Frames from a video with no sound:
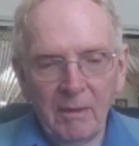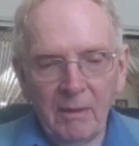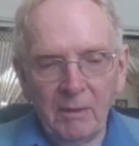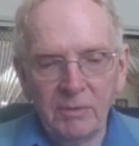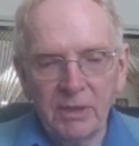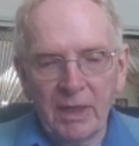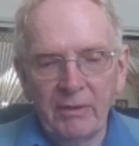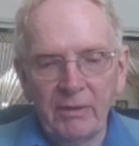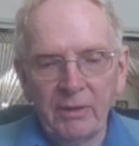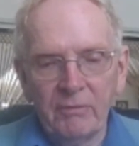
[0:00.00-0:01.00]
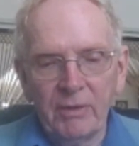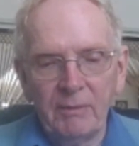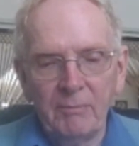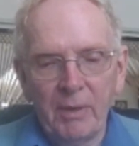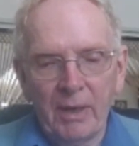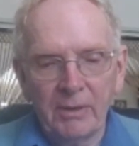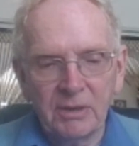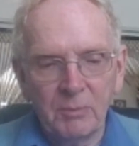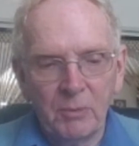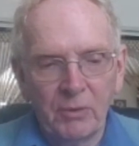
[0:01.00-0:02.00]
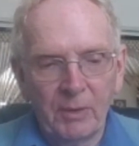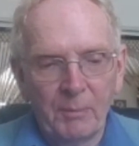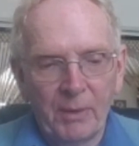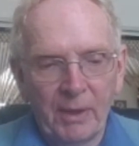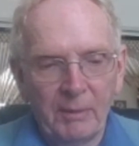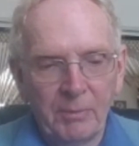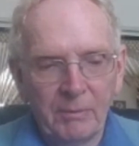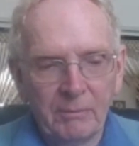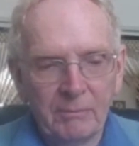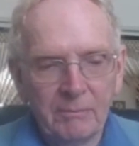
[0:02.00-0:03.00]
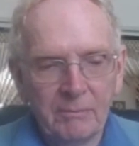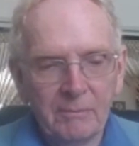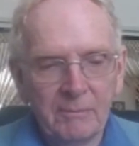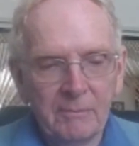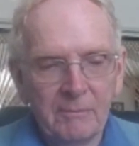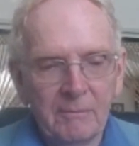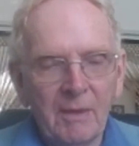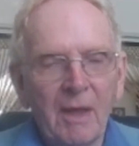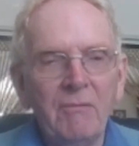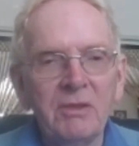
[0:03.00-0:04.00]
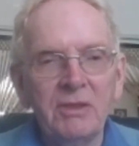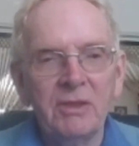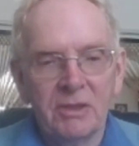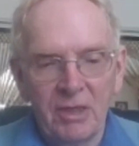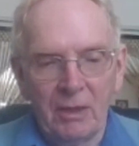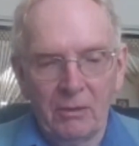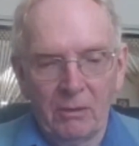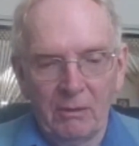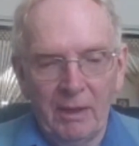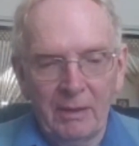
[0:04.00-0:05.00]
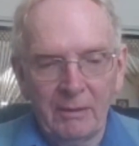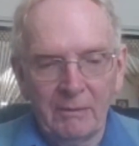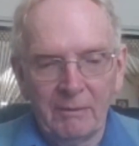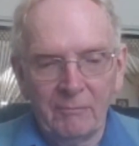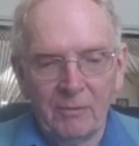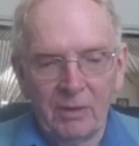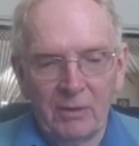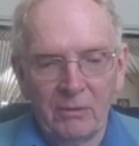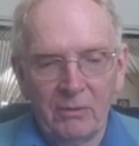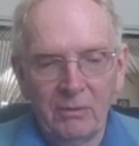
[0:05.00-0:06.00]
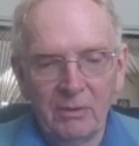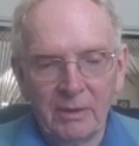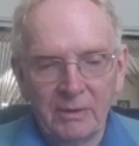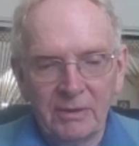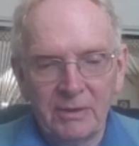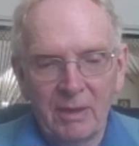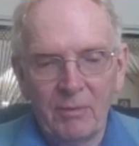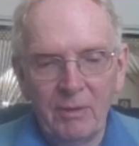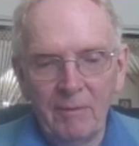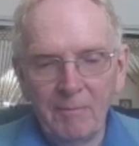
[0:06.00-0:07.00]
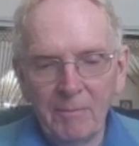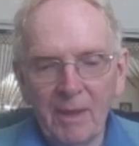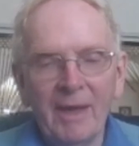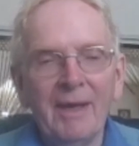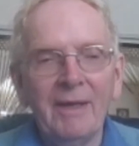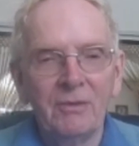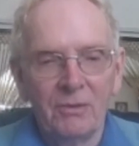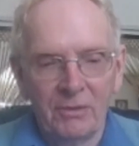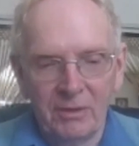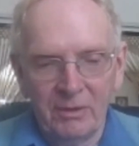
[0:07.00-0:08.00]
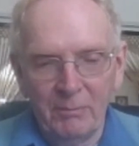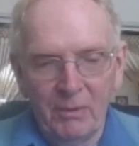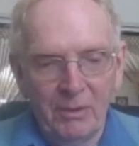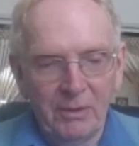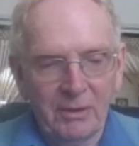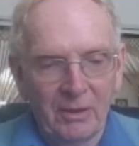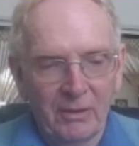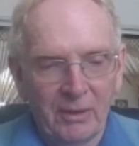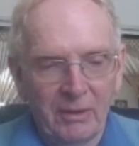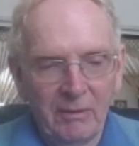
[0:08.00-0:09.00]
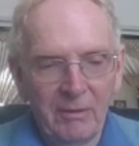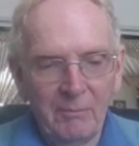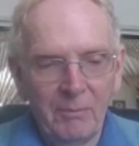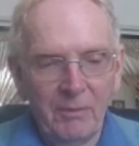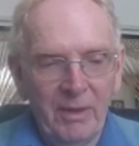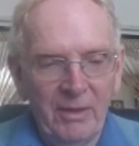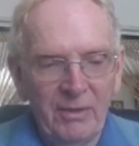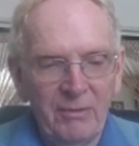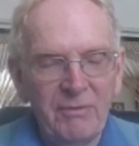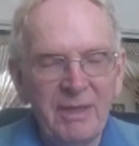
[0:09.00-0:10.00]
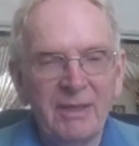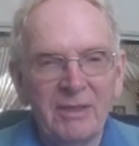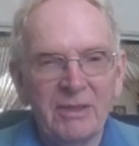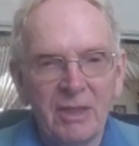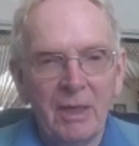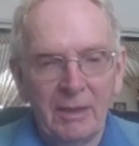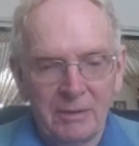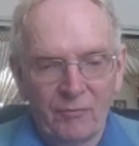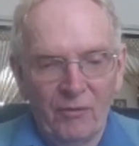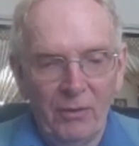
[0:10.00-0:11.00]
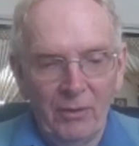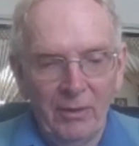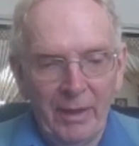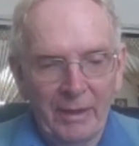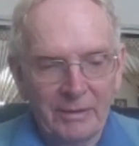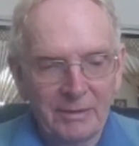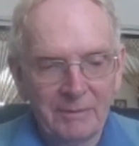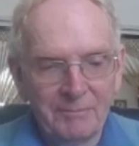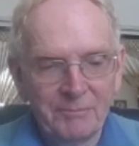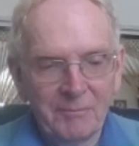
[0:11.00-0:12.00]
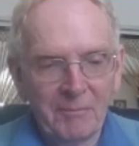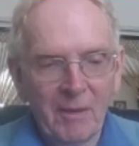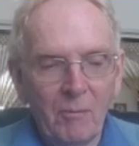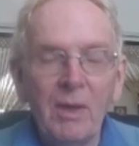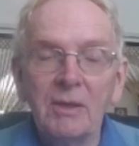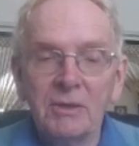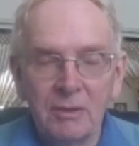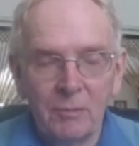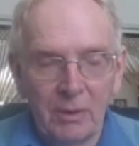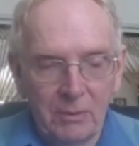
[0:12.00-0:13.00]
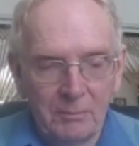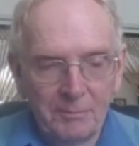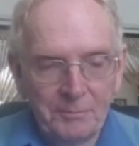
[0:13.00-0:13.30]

"He was carrying a green bag and smoking a pipe." "How can you tell all that, Willow?" asked Debbie. "I know you're a border collie, but are there really signs for all that?" "Well," said Willow,